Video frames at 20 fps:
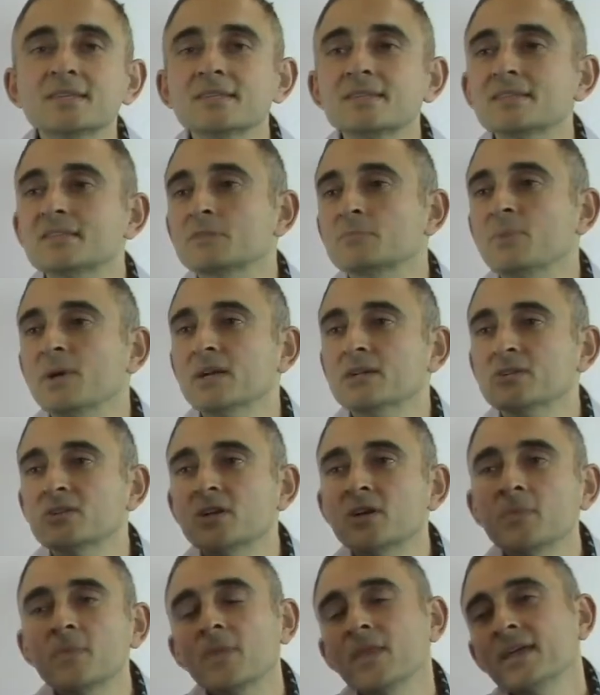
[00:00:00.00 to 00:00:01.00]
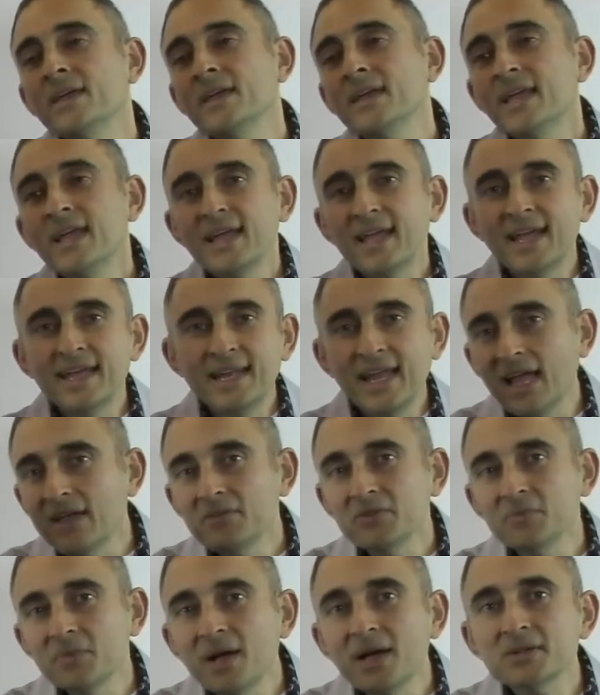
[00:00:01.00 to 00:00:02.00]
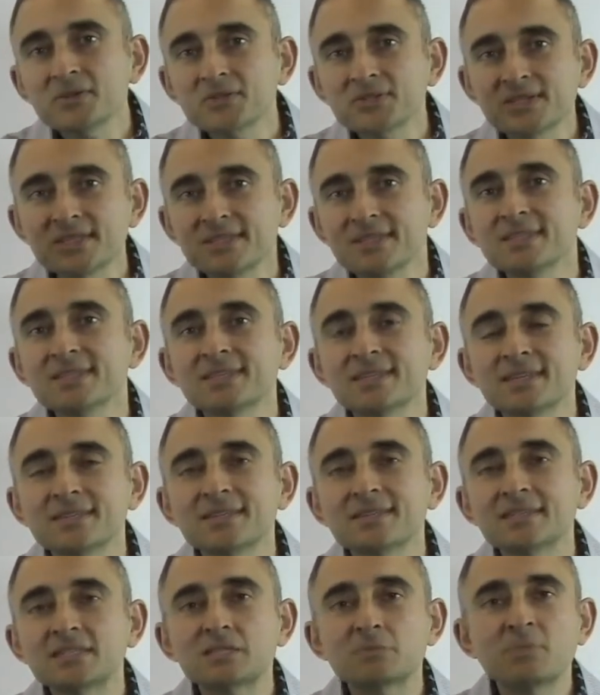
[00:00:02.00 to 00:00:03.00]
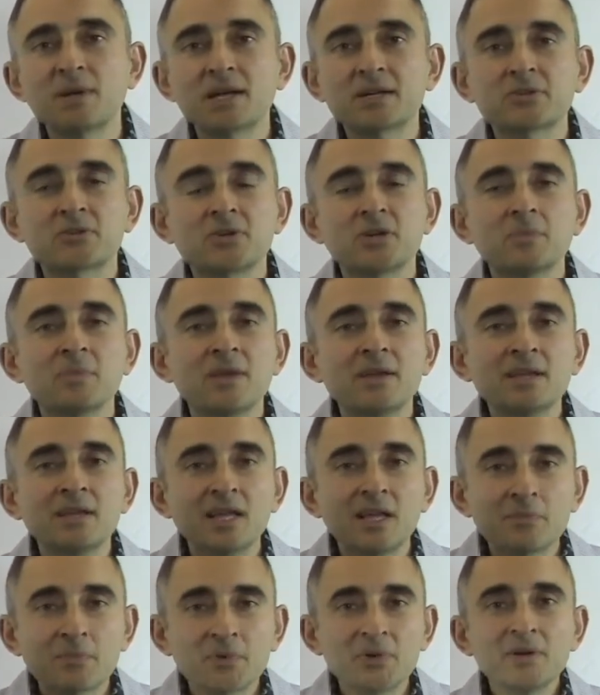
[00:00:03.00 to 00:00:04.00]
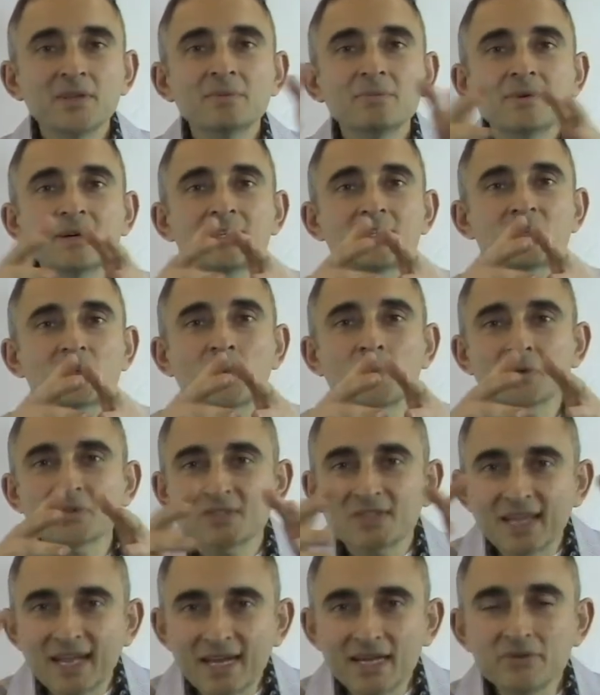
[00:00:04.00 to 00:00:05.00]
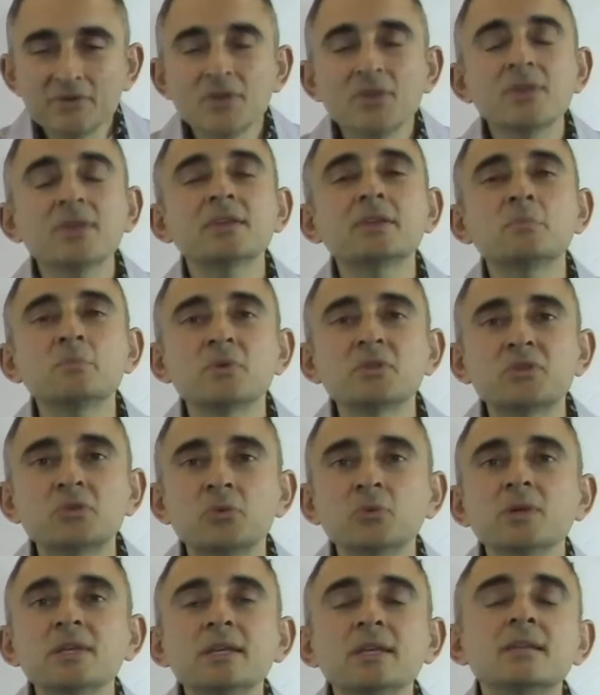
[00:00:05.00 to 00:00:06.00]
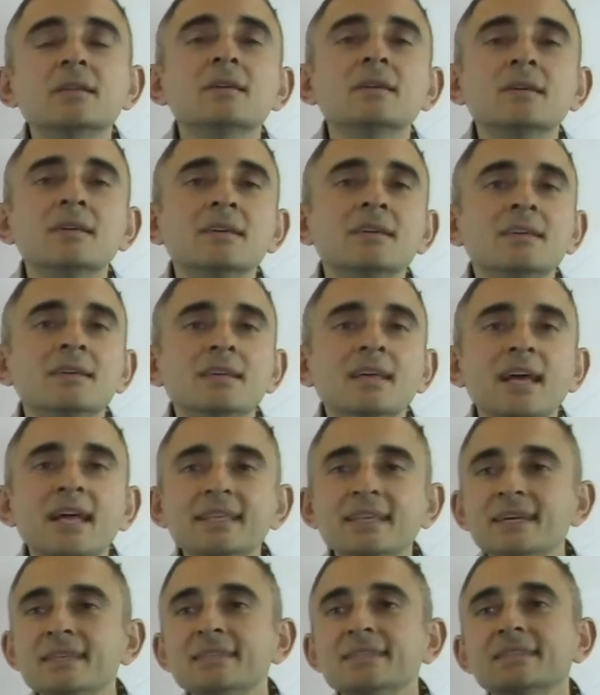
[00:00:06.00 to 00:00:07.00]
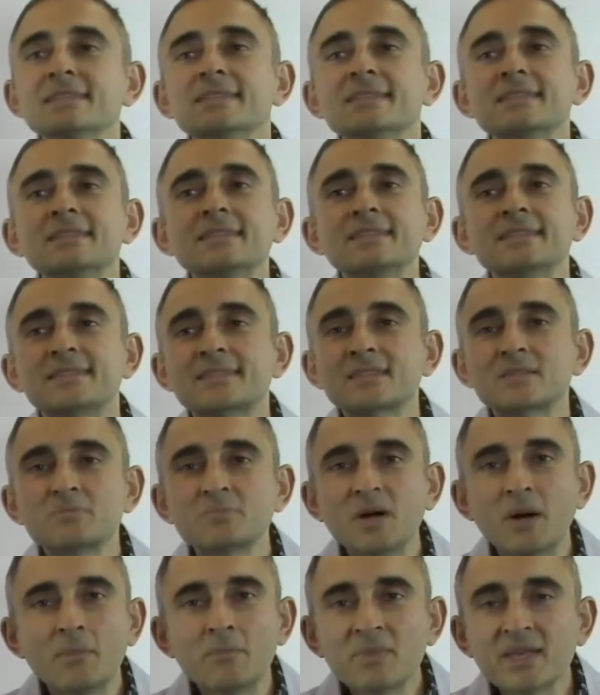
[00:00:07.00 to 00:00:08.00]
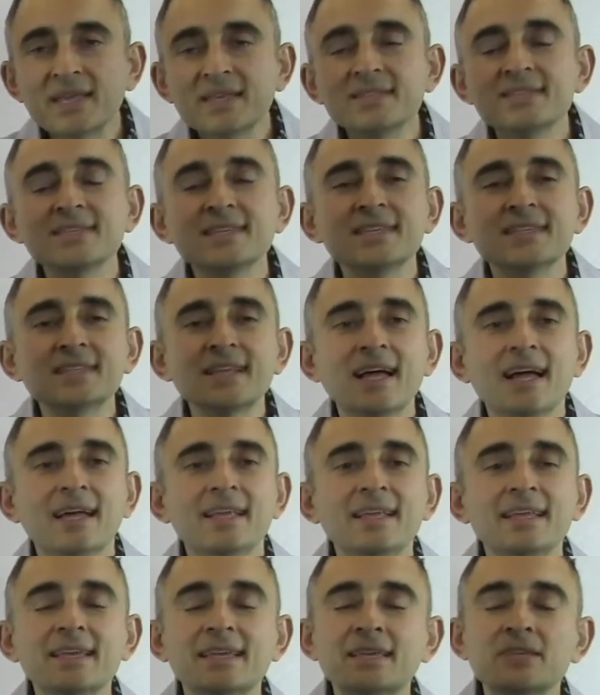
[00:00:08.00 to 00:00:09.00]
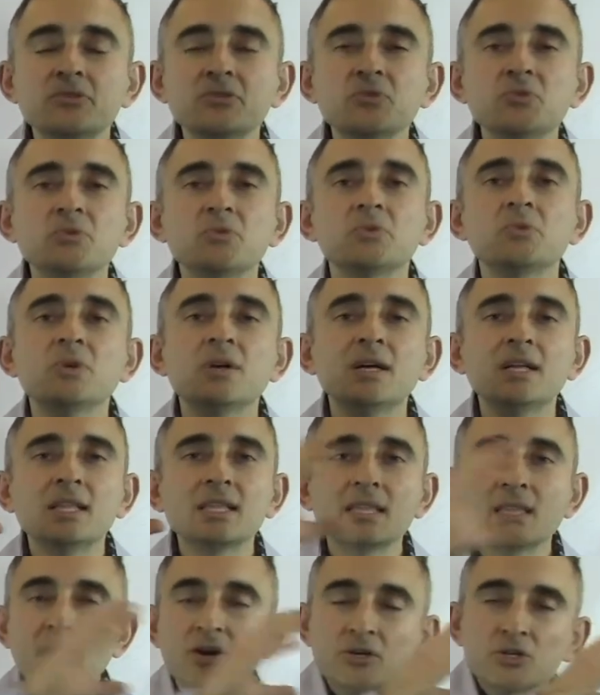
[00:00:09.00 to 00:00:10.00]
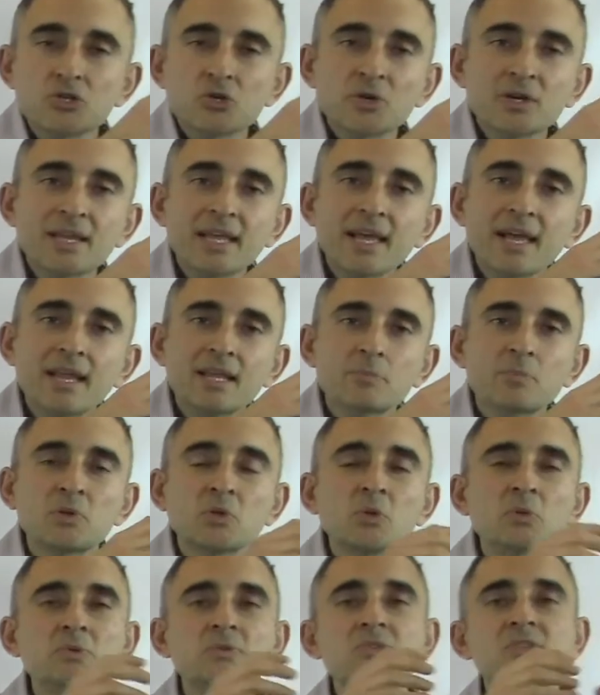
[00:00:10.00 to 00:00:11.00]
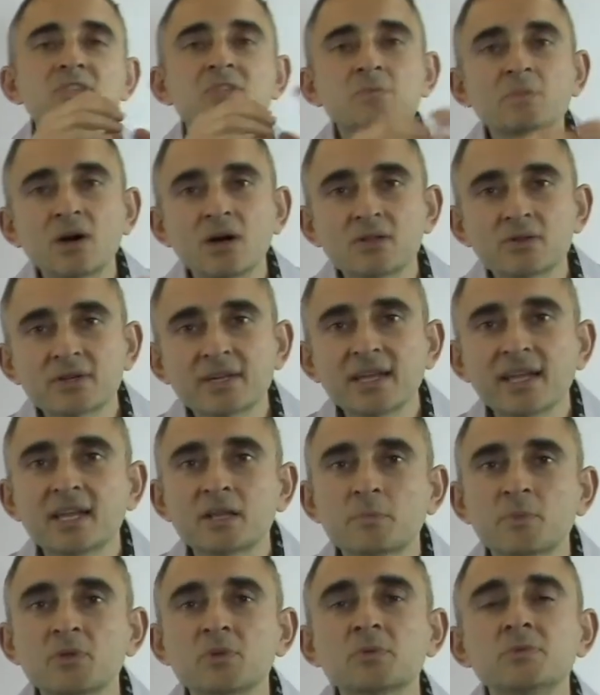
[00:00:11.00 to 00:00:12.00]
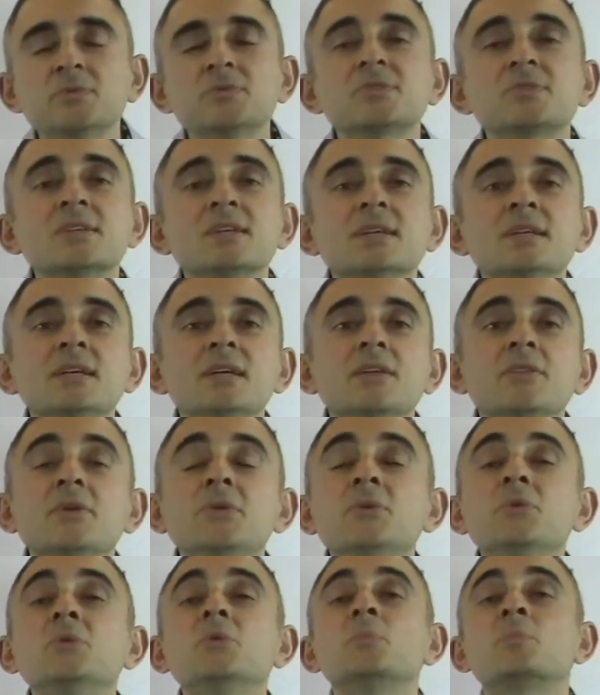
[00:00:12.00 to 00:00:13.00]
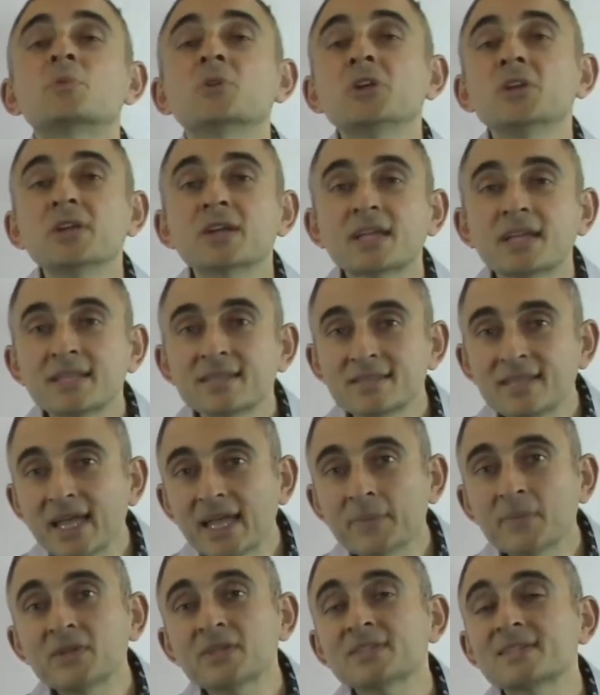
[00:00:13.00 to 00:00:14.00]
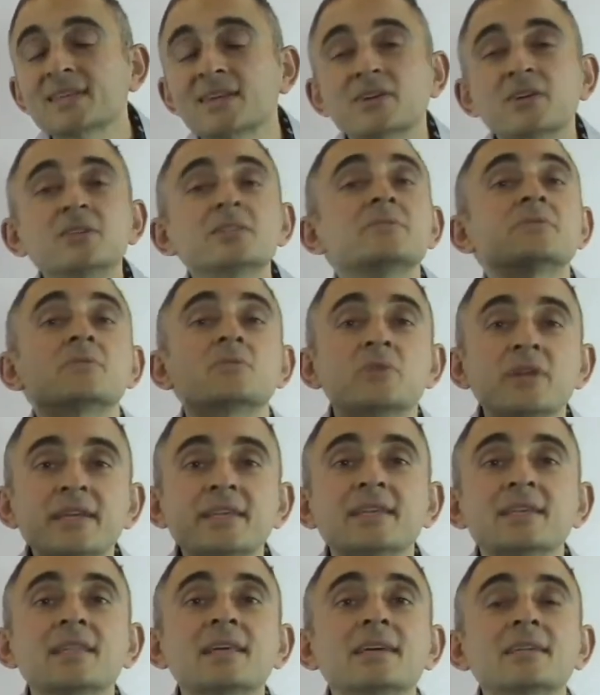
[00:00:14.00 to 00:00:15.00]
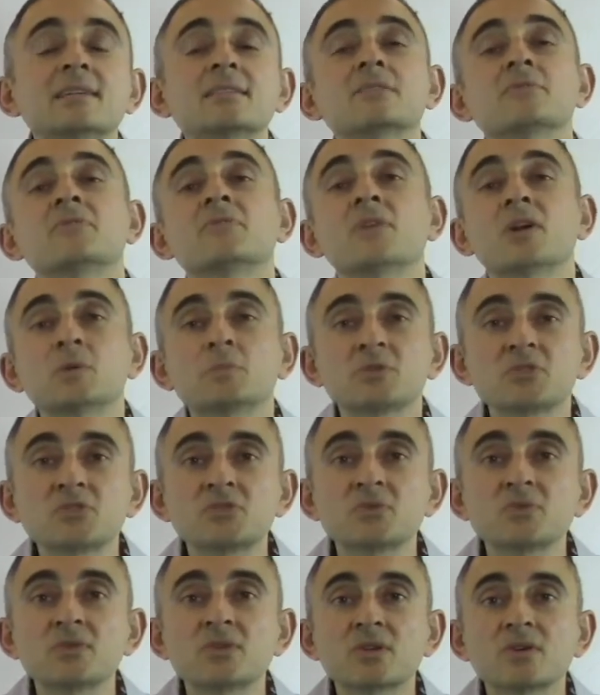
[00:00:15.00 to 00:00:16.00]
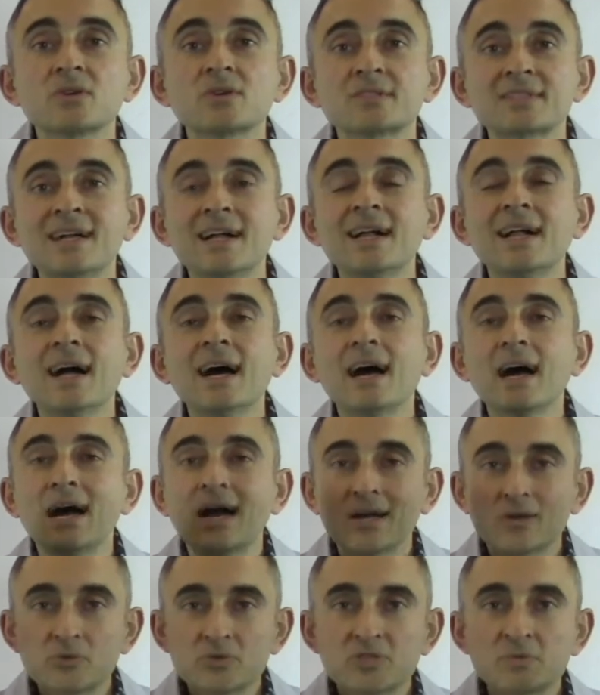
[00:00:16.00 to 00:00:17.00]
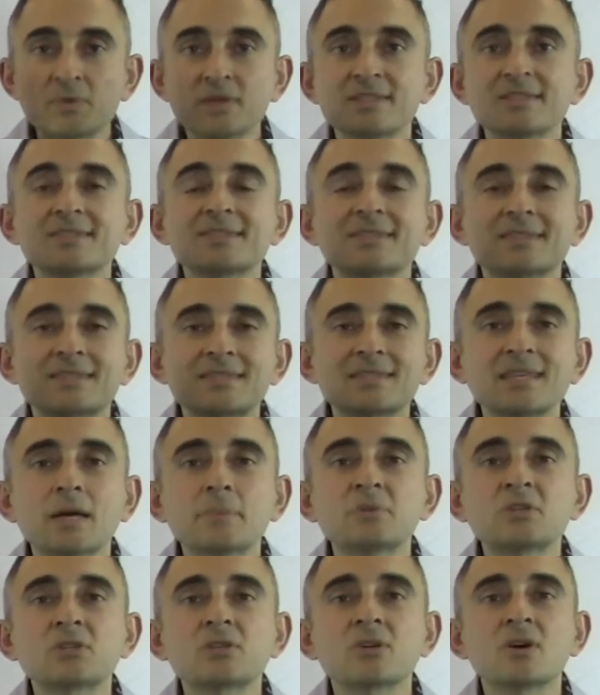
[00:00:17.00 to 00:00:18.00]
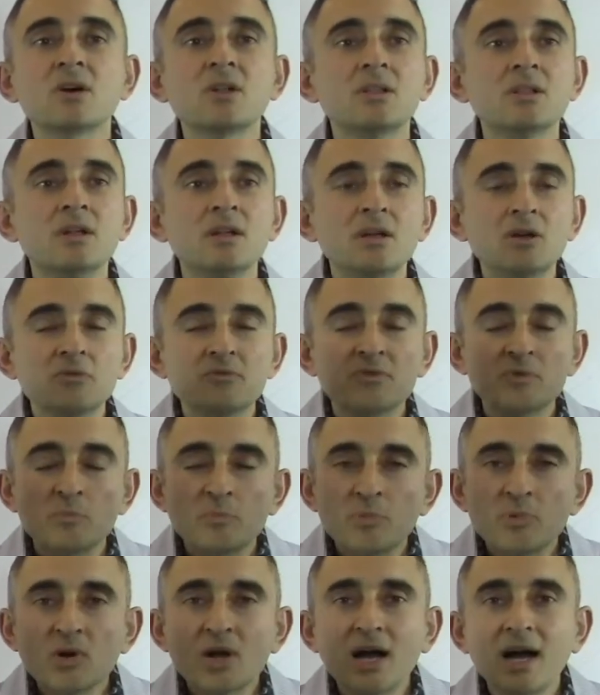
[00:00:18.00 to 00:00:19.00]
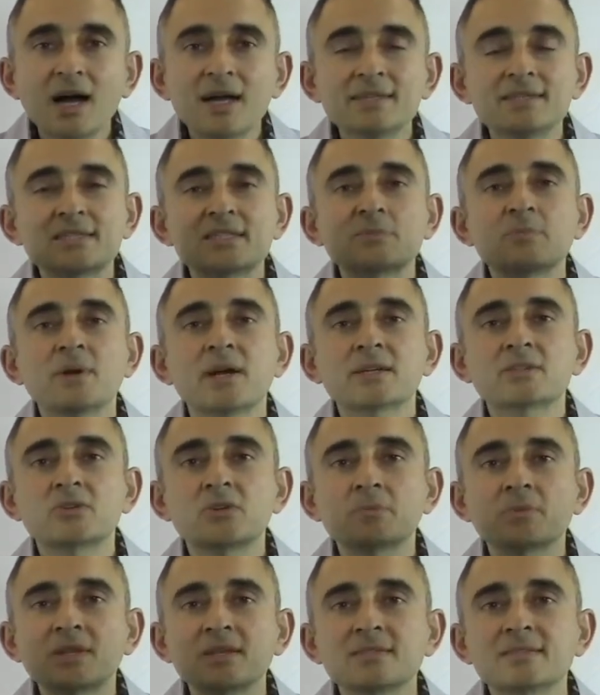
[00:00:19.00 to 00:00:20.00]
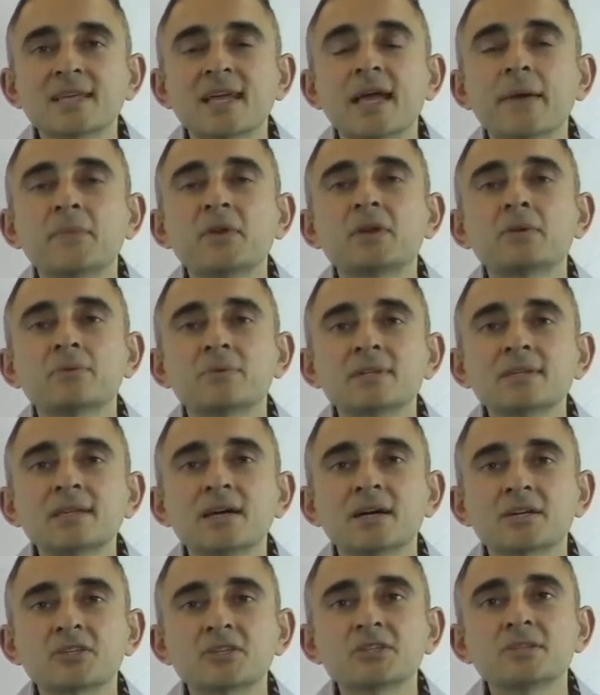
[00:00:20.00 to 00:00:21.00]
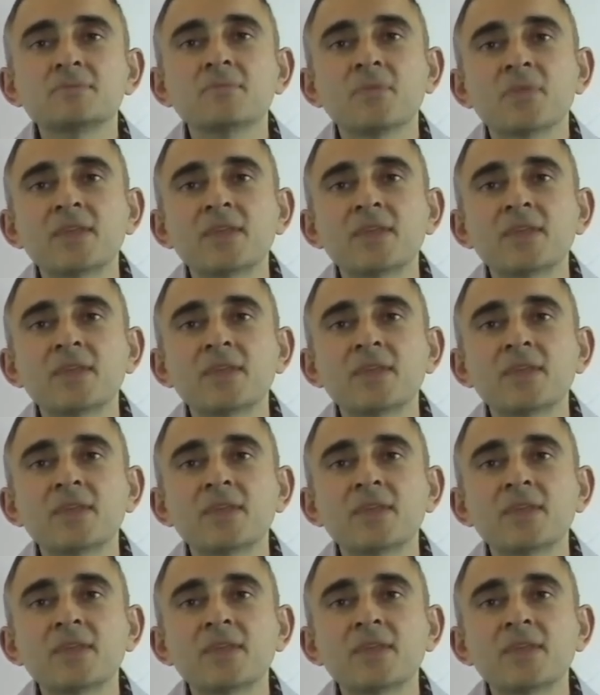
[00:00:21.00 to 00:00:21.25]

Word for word: of the spectrum, and heavy metals at this end of the spectrum, and pretty much almost everything in between. And yet, it's amazing that it can do large organic pollutants, small organic pollutants, the new breed of contaminants that aren't even regulated, the pharmaceuticals, Aquaspace is exceptional for broad spectrum contaminant reduction.